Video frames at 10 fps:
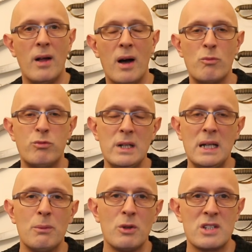I
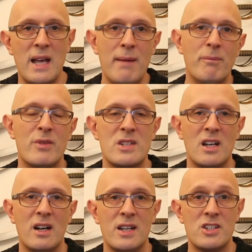really want to
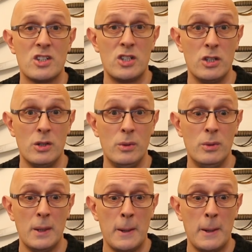emphasise to